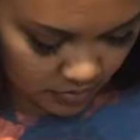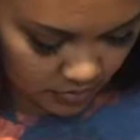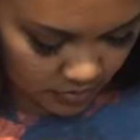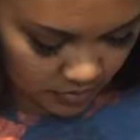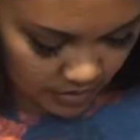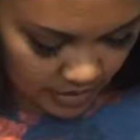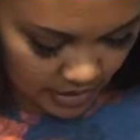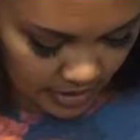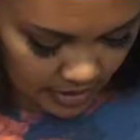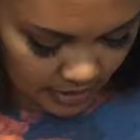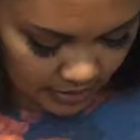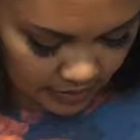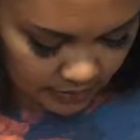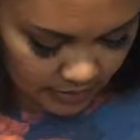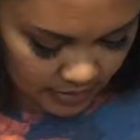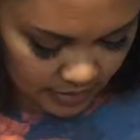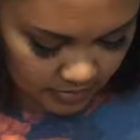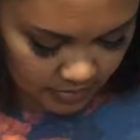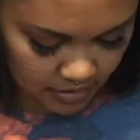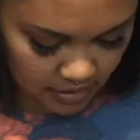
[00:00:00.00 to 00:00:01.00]
We have
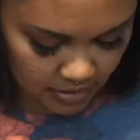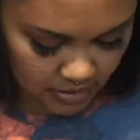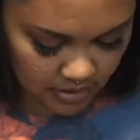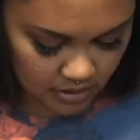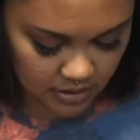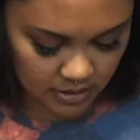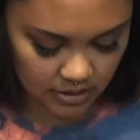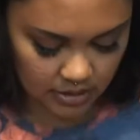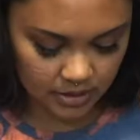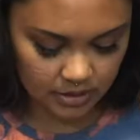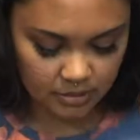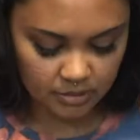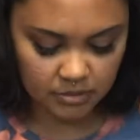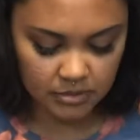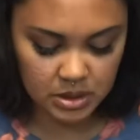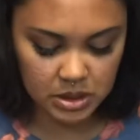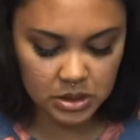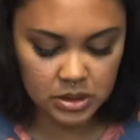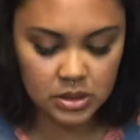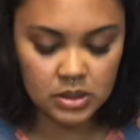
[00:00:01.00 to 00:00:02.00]
some of the
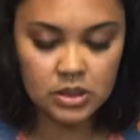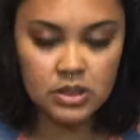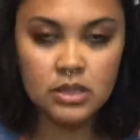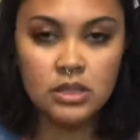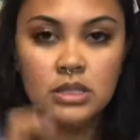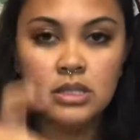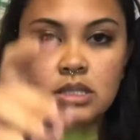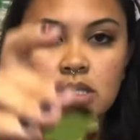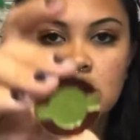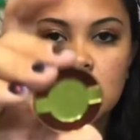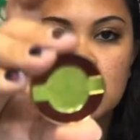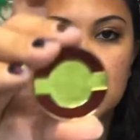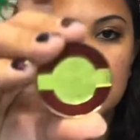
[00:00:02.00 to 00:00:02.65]
symbols.